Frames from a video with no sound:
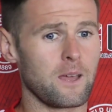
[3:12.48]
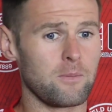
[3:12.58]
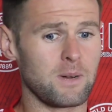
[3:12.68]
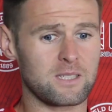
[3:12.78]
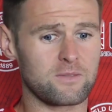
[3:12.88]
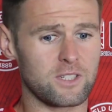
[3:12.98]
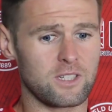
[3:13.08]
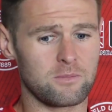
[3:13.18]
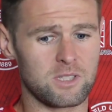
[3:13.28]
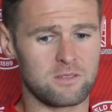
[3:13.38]
Oh,
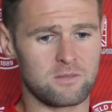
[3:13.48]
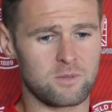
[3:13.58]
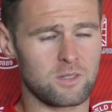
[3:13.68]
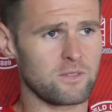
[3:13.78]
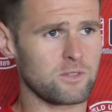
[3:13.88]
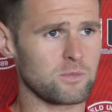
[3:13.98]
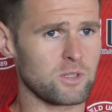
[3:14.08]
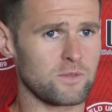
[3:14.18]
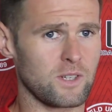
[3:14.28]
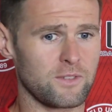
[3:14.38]
massively. I mean, we're going to have some
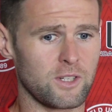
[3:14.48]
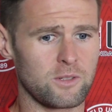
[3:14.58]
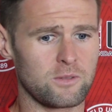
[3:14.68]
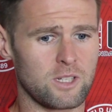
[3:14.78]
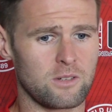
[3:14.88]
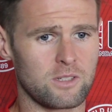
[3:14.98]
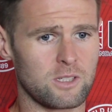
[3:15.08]
tough afternoons, aren't we?